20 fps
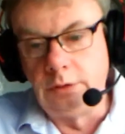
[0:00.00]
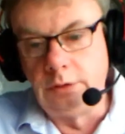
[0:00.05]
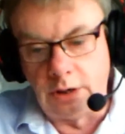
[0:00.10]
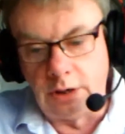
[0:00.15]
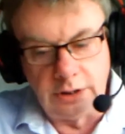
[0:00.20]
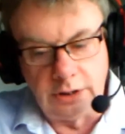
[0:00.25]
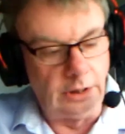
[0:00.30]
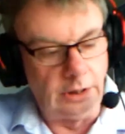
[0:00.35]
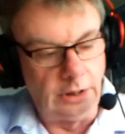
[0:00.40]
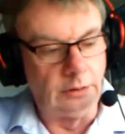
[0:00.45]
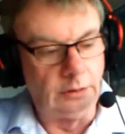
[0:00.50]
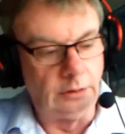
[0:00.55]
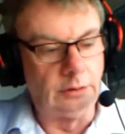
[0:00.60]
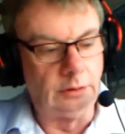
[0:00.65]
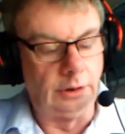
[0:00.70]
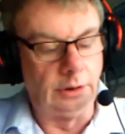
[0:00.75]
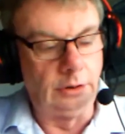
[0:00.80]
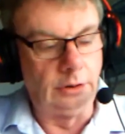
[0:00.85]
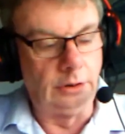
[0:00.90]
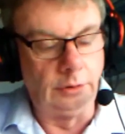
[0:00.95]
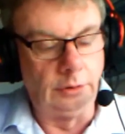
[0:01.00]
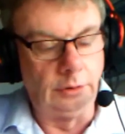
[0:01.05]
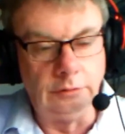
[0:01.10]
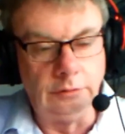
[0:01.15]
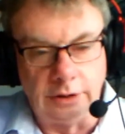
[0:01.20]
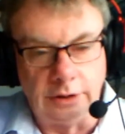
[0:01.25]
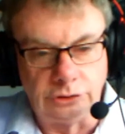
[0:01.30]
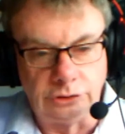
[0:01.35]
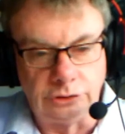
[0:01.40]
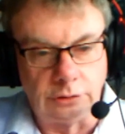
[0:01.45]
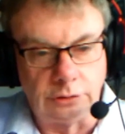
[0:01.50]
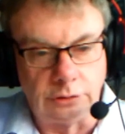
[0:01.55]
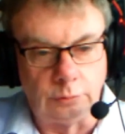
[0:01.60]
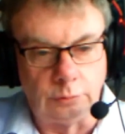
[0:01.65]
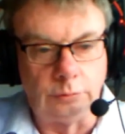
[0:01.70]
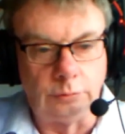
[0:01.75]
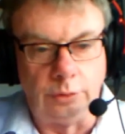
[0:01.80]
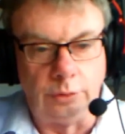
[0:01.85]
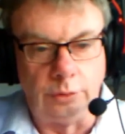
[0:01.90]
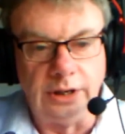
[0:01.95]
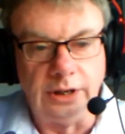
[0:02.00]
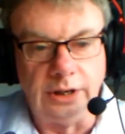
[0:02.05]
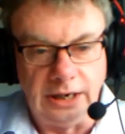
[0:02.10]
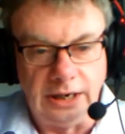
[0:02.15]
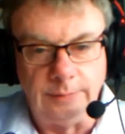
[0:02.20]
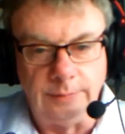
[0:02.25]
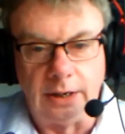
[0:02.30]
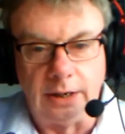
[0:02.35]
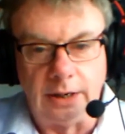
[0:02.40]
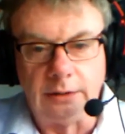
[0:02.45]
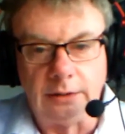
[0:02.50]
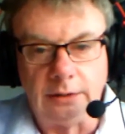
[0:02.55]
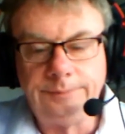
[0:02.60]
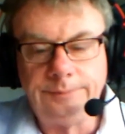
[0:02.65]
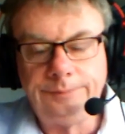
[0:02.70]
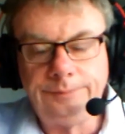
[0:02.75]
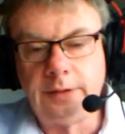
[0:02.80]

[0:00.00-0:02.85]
log in, or you can only register one email